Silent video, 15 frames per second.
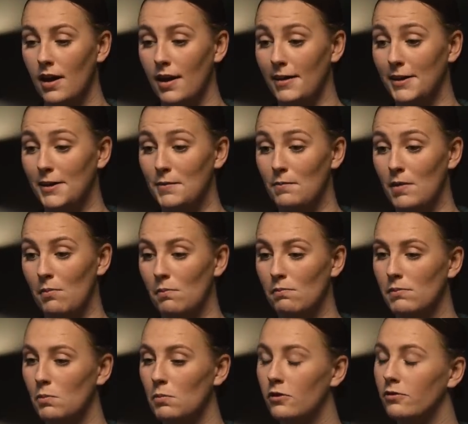Um, and my
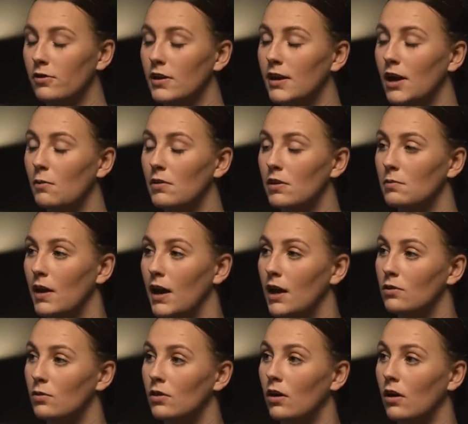mom would freak out because my
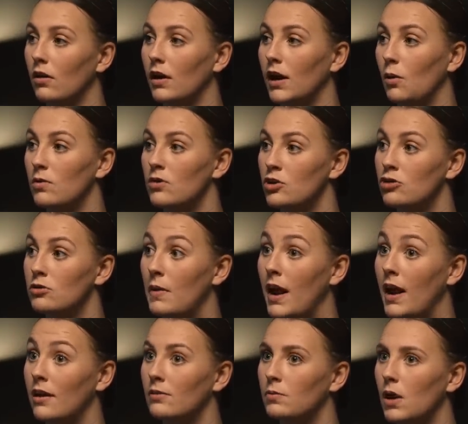hands were curling and I wasn't using my
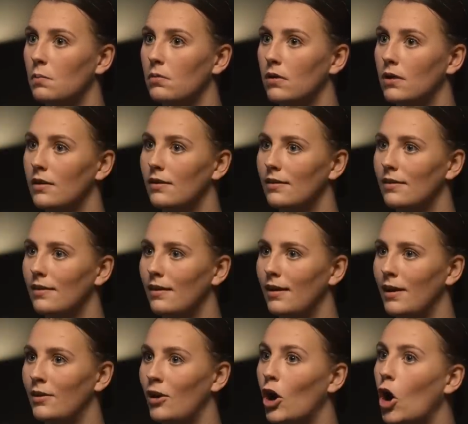hands properly.
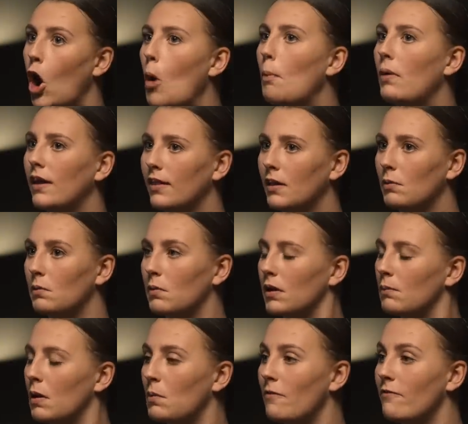And her opening them, I'm
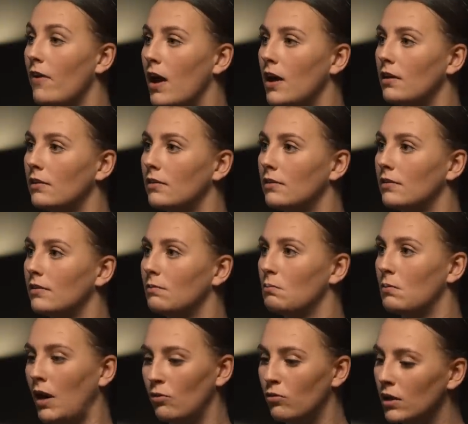like, Mom, I'm fine.
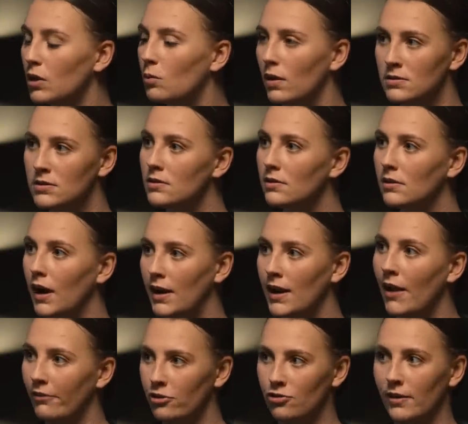But I really wasn't. I didn't
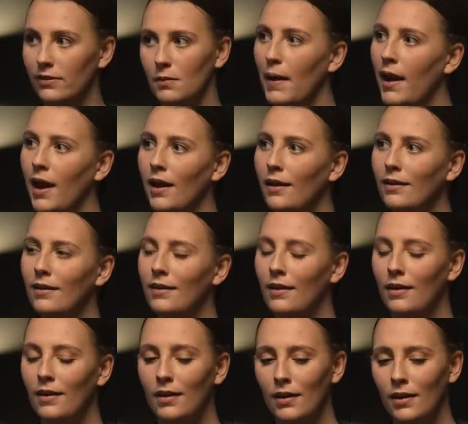have the strength in my hand.
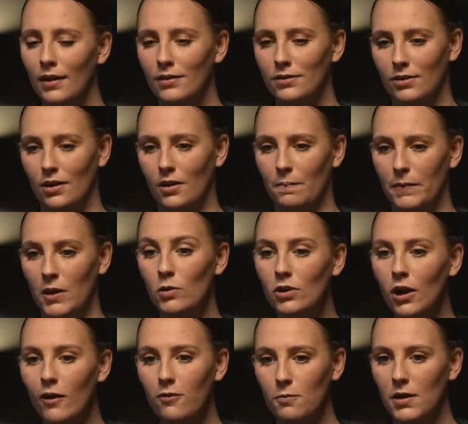So it was
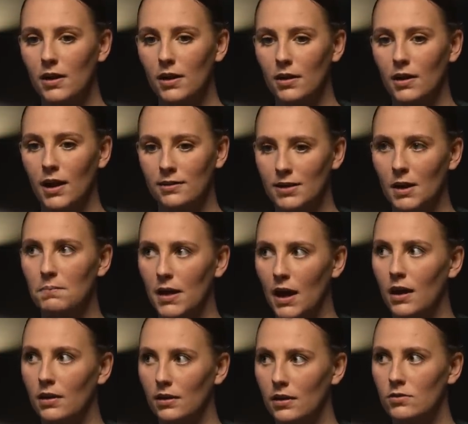hard for me to accept
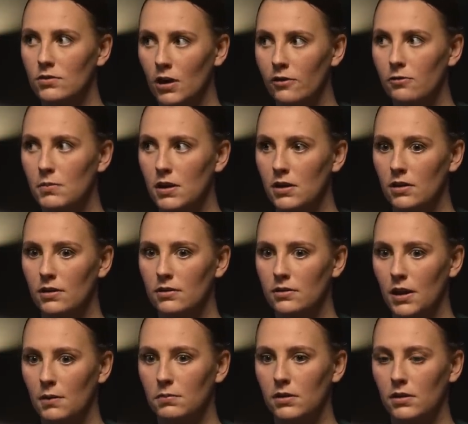that. It was hard for me to
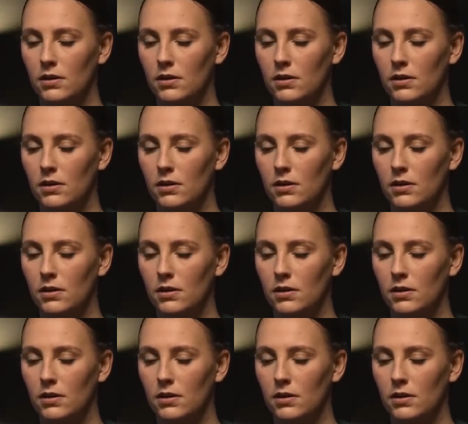accept